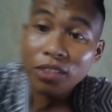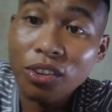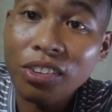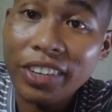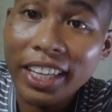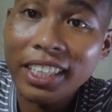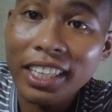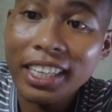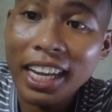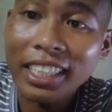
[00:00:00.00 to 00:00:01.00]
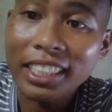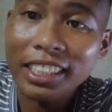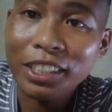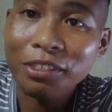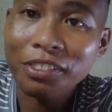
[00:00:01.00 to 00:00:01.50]
Already 9
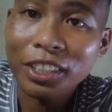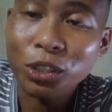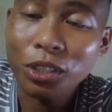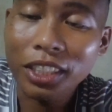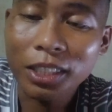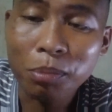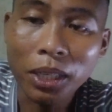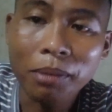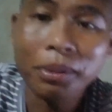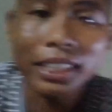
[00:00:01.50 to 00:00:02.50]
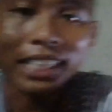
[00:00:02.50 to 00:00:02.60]
in the evening, so it is Philippine